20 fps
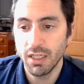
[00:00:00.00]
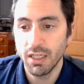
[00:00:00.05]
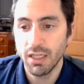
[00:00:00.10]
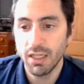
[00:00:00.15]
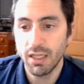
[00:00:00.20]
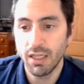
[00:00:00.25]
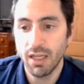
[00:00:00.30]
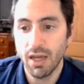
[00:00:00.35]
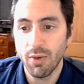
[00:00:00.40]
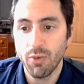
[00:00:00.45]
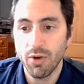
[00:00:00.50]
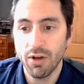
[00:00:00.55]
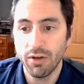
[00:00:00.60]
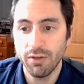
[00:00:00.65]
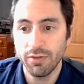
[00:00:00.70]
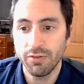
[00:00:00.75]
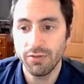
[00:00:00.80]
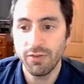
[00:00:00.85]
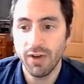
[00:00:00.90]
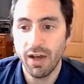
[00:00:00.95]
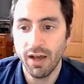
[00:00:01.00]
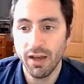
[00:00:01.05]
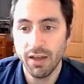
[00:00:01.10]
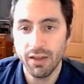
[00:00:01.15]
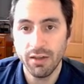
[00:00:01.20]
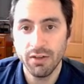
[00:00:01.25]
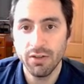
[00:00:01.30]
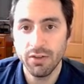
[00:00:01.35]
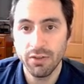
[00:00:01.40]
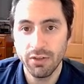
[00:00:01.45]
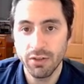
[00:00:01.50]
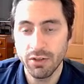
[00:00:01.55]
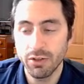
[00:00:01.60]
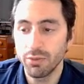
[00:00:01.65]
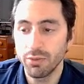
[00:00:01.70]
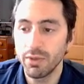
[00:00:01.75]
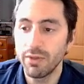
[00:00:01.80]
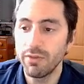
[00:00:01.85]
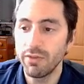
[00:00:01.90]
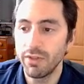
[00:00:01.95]
and I want to find the
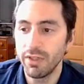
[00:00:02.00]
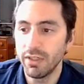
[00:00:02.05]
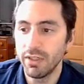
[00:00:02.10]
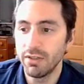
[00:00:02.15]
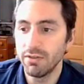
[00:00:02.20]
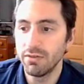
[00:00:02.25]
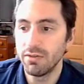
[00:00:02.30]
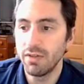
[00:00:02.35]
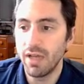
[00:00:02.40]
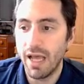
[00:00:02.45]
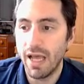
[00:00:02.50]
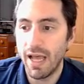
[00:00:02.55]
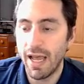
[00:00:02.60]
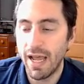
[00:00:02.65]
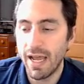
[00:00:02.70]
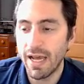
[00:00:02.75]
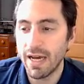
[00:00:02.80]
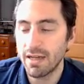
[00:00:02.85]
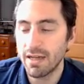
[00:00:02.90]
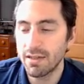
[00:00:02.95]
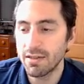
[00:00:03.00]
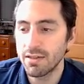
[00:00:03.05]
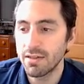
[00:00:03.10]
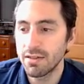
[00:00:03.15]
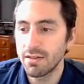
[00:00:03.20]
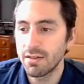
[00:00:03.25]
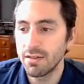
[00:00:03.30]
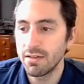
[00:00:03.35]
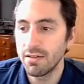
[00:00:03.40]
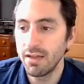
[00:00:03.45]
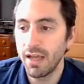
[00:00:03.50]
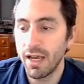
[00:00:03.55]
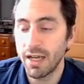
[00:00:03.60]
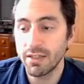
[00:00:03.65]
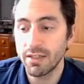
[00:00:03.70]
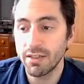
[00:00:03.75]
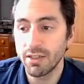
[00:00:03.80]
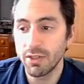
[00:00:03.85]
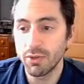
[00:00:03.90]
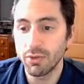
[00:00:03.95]
derivative at
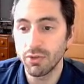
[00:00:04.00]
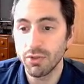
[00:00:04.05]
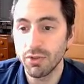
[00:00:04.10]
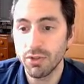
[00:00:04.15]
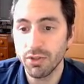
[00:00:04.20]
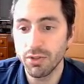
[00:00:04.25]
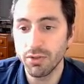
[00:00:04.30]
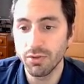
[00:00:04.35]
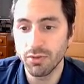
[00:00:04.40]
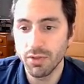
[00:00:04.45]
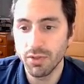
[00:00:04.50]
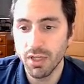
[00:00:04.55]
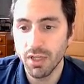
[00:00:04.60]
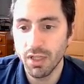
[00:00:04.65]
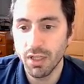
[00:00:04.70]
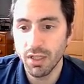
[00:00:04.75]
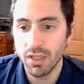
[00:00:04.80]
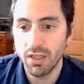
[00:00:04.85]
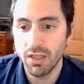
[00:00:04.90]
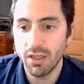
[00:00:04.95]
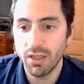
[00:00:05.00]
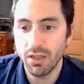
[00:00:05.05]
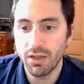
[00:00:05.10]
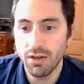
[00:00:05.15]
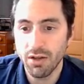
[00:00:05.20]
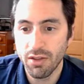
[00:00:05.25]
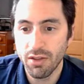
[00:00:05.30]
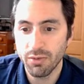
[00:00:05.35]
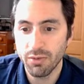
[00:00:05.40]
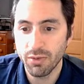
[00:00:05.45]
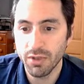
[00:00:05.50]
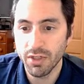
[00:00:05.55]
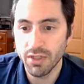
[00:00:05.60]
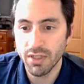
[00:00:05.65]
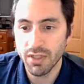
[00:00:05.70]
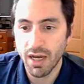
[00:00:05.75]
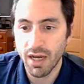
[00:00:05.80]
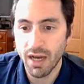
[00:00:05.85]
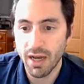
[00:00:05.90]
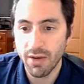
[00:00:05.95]
x equals 2. In other
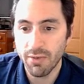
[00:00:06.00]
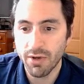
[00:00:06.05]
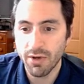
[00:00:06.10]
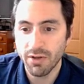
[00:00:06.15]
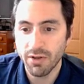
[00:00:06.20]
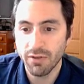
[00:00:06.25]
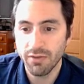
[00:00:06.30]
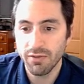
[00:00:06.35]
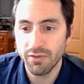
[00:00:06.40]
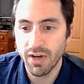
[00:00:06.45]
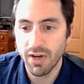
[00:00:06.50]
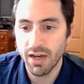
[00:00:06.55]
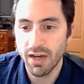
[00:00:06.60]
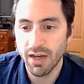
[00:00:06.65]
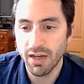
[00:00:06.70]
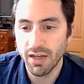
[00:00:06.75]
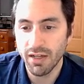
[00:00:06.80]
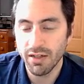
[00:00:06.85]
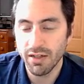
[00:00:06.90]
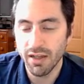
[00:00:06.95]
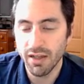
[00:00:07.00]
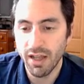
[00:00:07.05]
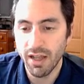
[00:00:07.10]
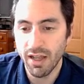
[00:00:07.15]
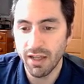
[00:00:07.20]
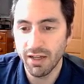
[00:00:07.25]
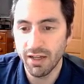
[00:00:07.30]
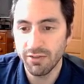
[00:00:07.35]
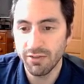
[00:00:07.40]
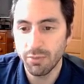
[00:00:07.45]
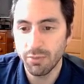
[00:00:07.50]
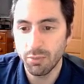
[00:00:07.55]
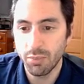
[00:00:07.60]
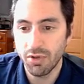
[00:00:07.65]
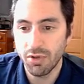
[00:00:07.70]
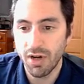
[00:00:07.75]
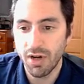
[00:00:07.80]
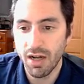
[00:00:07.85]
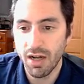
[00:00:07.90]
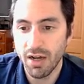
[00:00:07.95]
words, I want to find f
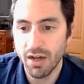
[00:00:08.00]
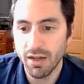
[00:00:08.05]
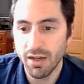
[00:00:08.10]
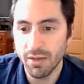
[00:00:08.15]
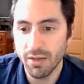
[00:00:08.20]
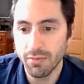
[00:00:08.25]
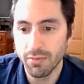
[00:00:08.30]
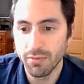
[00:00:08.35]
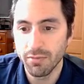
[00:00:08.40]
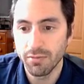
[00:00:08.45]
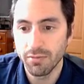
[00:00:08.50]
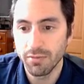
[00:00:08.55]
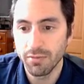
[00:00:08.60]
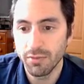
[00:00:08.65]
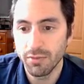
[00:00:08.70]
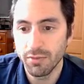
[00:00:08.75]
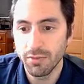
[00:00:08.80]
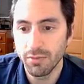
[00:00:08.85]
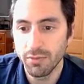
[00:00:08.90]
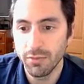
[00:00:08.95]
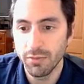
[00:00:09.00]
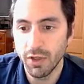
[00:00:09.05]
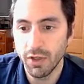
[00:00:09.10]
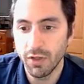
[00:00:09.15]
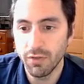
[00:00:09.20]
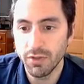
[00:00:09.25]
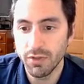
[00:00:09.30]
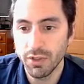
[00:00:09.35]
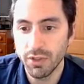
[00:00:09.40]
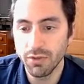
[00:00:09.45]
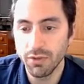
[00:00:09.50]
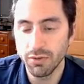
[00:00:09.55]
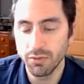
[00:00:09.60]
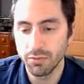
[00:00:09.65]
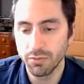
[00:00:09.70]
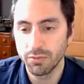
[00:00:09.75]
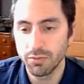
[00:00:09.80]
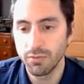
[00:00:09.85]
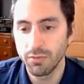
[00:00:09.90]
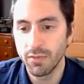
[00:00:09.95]
prime of 2.
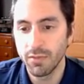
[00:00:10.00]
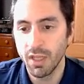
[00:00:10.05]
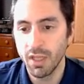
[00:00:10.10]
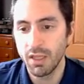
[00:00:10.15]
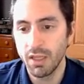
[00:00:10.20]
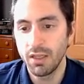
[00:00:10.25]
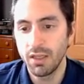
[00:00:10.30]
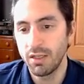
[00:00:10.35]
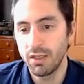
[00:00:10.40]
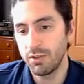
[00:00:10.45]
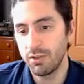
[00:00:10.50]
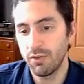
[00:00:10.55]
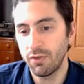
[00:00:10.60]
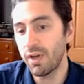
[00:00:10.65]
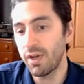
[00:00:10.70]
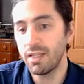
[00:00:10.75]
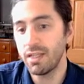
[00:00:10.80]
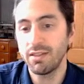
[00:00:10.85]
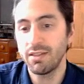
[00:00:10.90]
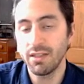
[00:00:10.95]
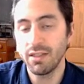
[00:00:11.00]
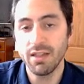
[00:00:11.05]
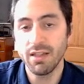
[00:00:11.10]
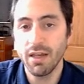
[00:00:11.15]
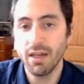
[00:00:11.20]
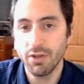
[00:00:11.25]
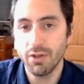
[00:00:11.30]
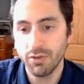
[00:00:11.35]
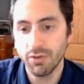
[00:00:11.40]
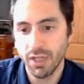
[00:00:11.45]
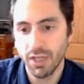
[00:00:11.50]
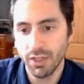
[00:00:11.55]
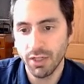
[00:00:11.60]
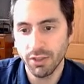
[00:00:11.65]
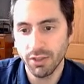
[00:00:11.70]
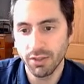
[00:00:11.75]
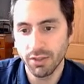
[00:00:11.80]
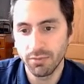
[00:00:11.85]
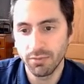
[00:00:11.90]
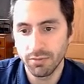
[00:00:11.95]
So if I see that
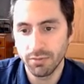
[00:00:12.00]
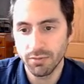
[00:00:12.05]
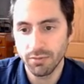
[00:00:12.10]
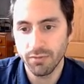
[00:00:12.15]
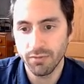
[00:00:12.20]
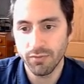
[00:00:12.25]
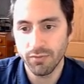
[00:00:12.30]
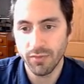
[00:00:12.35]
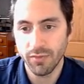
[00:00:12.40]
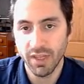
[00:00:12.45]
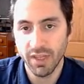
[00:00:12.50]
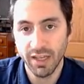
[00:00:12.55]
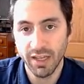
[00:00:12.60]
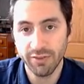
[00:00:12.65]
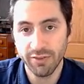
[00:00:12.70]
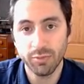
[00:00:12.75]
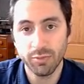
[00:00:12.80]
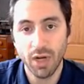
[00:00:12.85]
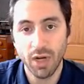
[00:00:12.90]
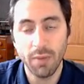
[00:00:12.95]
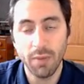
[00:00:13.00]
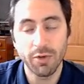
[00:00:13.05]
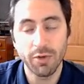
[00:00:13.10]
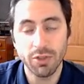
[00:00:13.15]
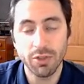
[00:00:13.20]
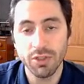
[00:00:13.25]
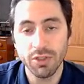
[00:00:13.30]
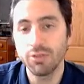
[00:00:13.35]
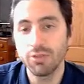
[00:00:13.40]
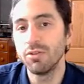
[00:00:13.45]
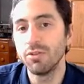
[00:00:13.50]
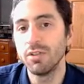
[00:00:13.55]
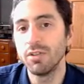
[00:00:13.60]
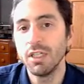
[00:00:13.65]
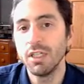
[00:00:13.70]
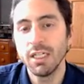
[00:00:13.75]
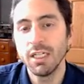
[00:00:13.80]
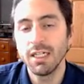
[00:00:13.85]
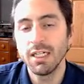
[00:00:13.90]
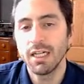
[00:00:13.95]
notation, f prime of
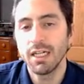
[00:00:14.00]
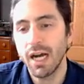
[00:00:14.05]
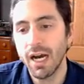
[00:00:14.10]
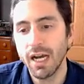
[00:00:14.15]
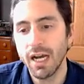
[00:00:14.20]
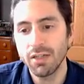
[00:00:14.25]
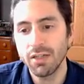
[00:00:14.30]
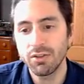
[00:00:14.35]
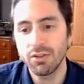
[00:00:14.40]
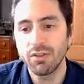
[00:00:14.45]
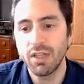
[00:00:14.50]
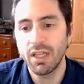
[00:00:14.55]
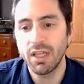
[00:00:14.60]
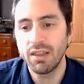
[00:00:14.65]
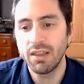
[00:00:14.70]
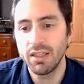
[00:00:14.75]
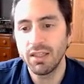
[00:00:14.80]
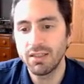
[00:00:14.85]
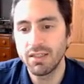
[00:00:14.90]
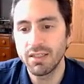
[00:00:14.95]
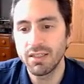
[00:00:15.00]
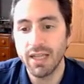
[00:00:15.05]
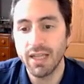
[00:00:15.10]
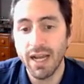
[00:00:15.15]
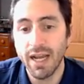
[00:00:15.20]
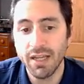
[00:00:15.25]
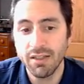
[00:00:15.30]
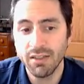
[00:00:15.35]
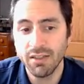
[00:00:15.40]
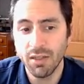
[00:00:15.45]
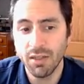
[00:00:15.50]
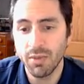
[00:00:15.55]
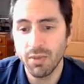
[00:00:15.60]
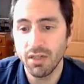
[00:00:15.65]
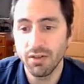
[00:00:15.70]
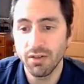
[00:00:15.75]
2, I know that this is asking me to